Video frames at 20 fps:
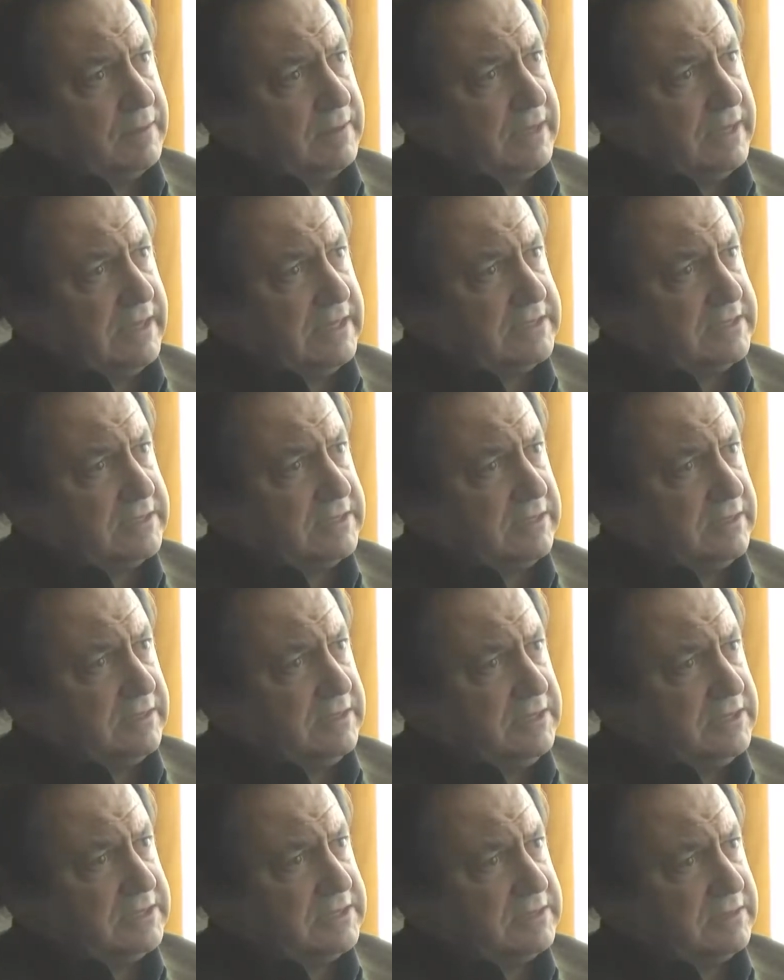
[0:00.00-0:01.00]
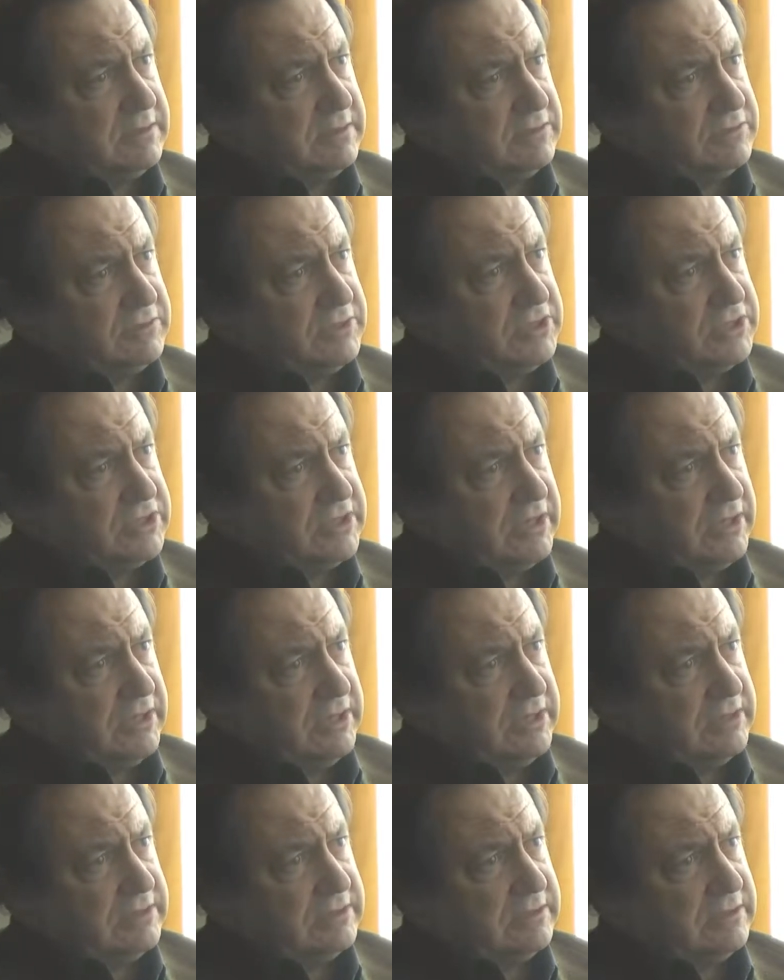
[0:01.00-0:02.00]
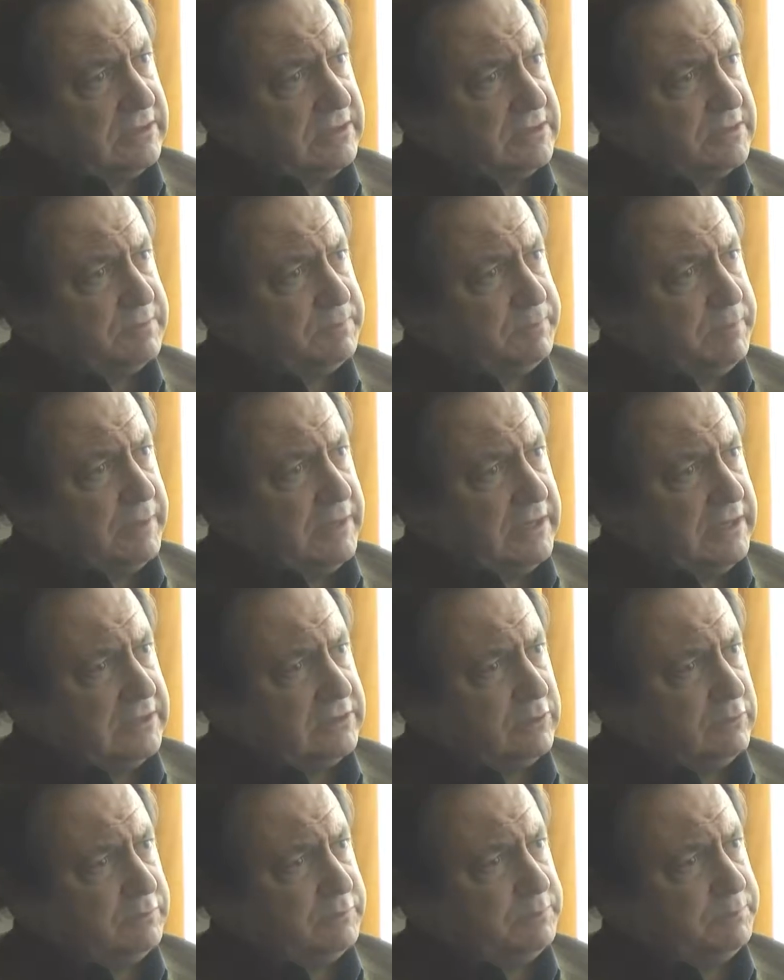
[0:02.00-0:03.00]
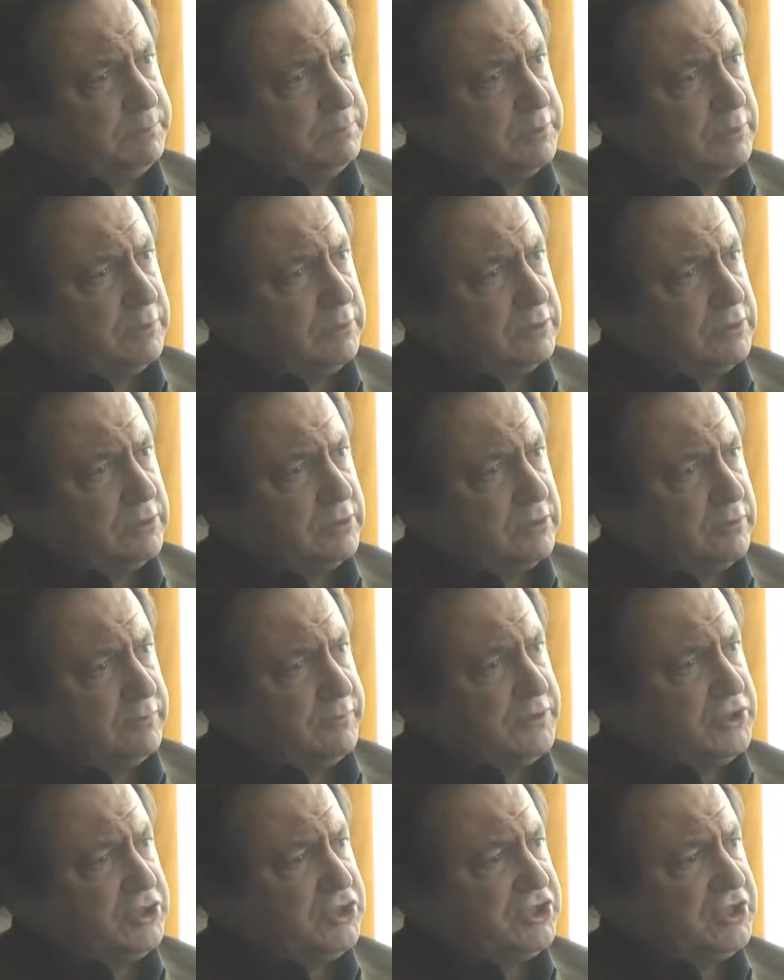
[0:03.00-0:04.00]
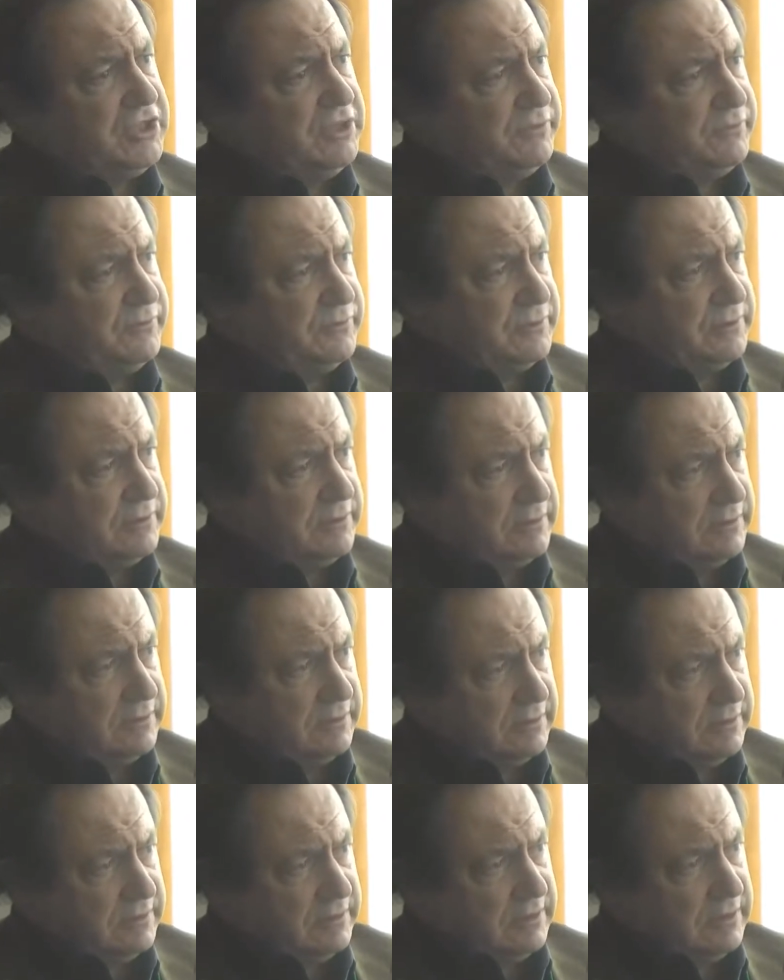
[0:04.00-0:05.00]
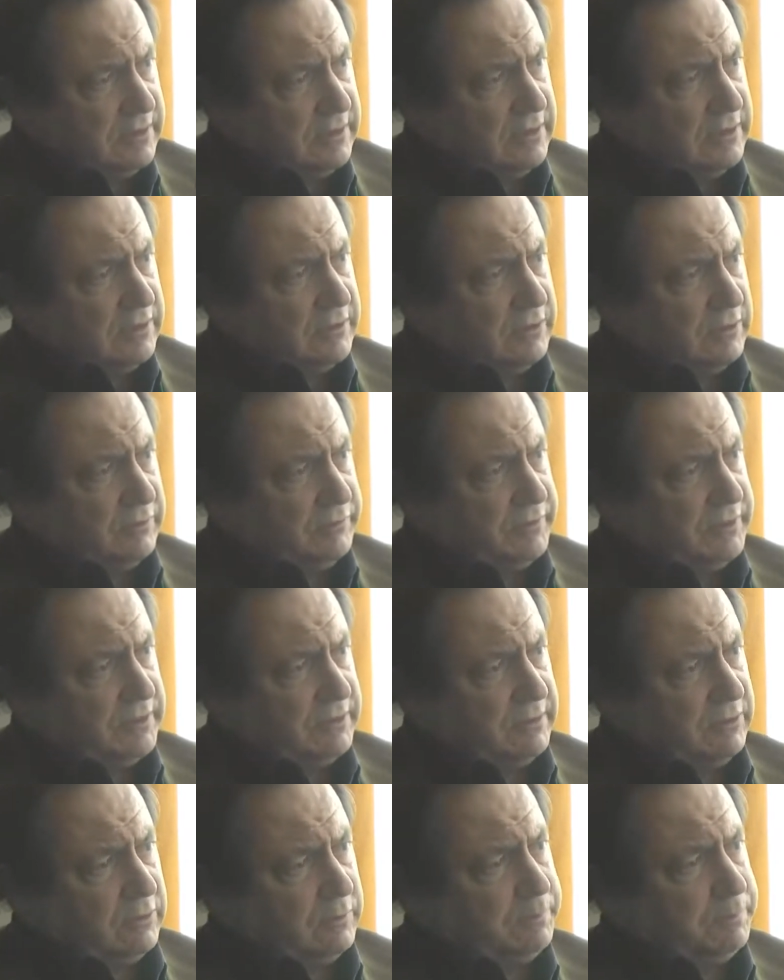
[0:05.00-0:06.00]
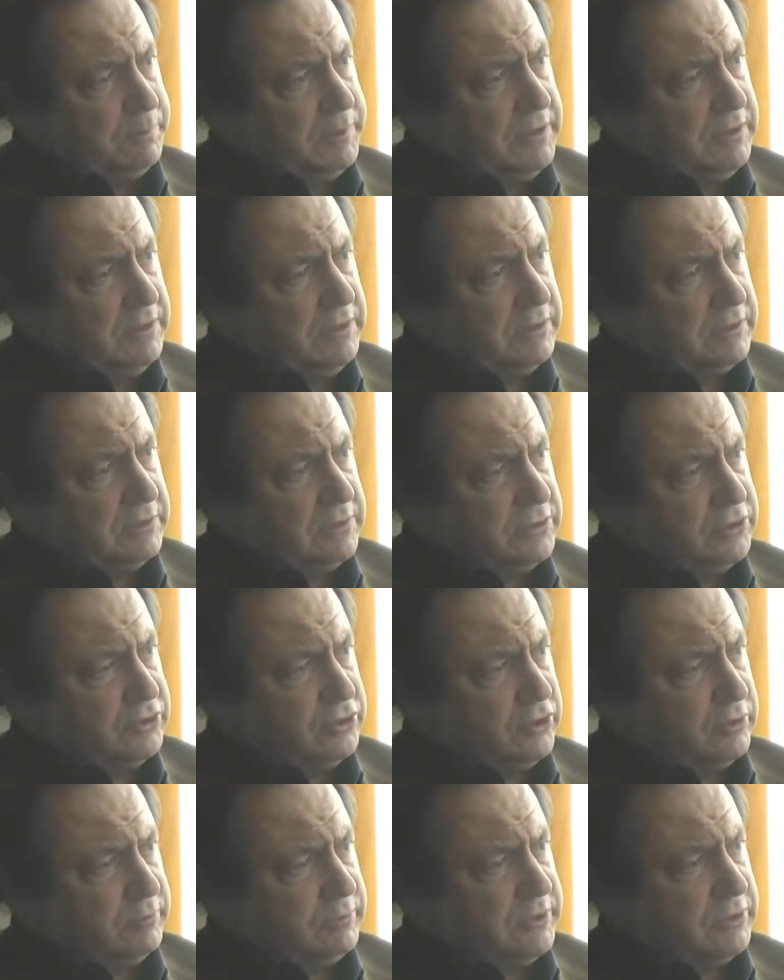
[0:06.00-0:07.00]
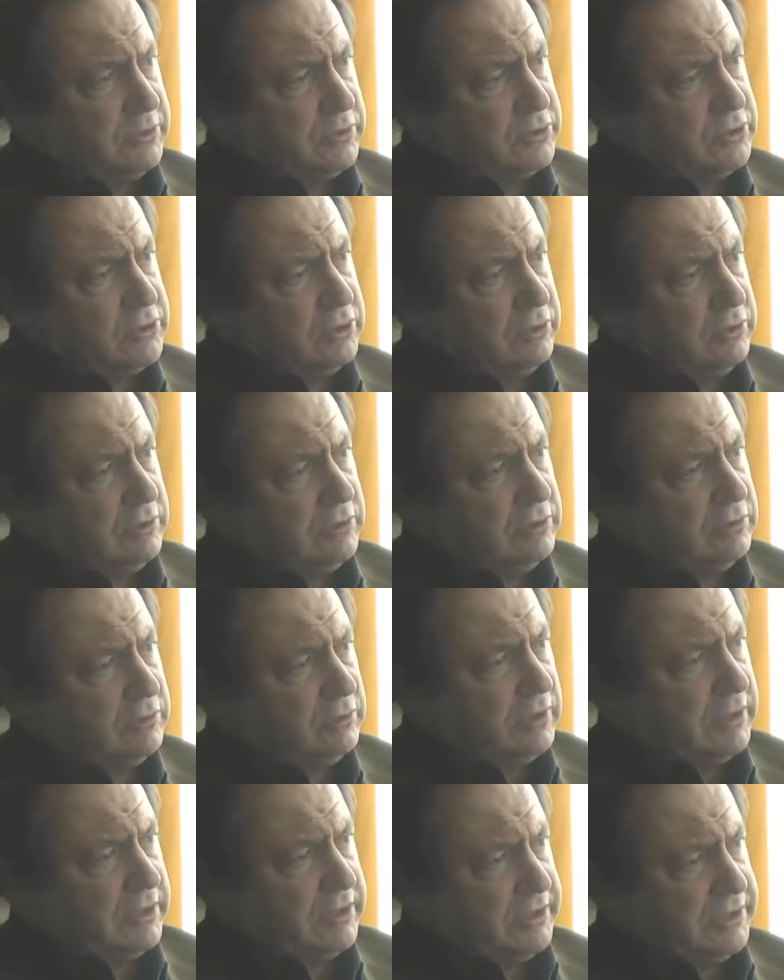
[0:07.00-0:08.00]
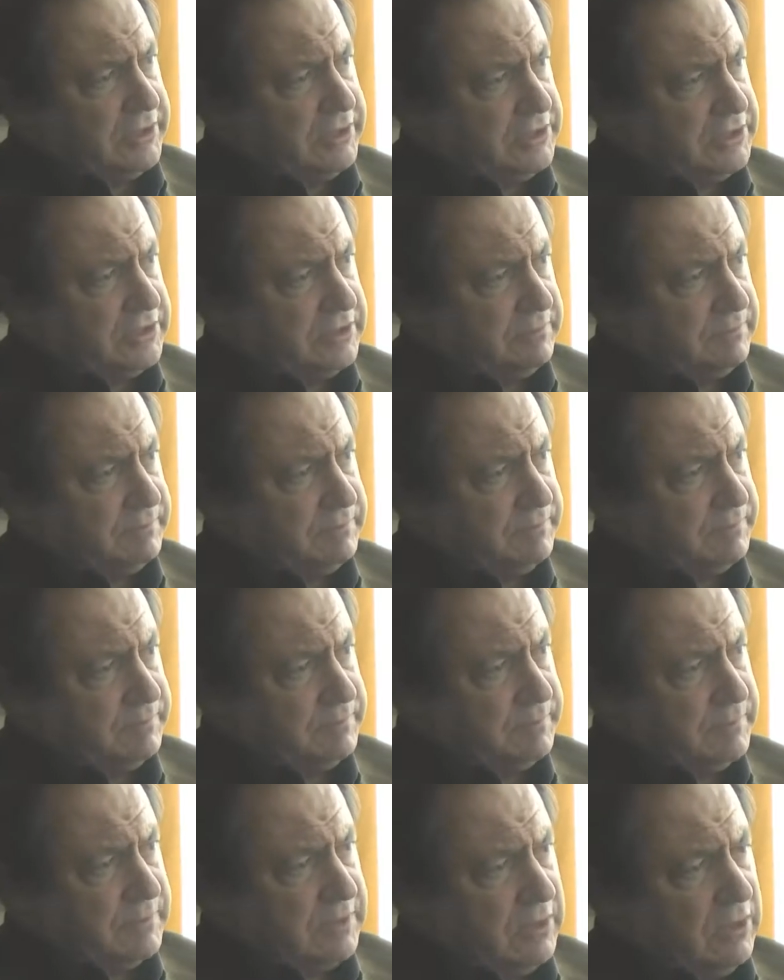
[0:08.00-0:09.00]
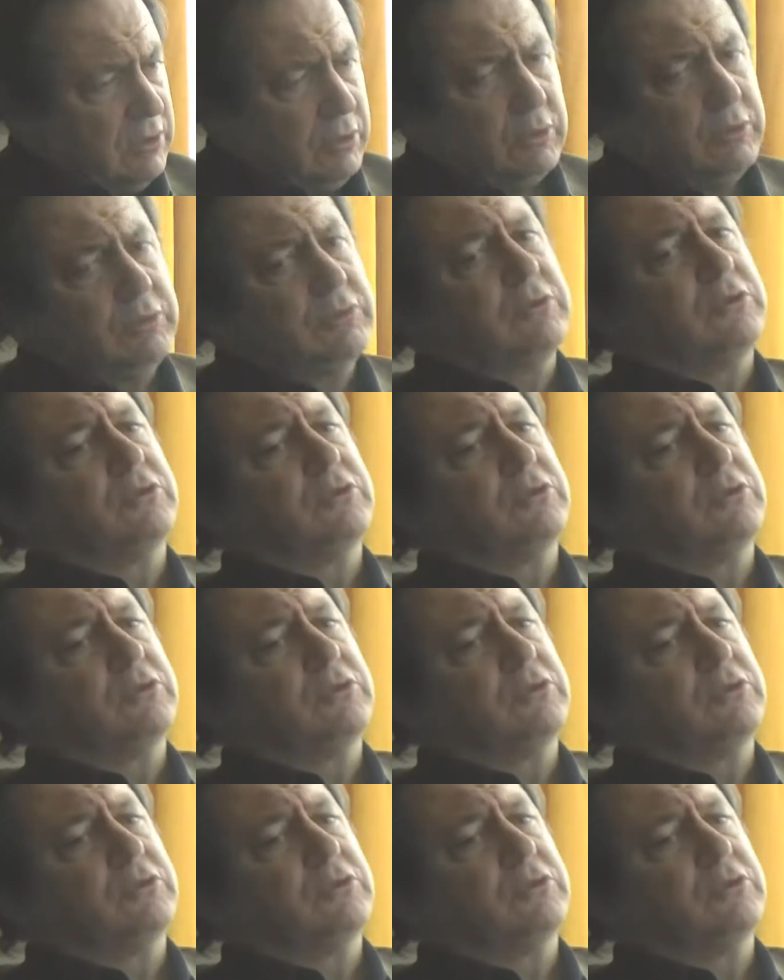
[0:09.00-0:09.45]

this result is part of a process of a shift of the opinion in Germany concerning nuclear energy, or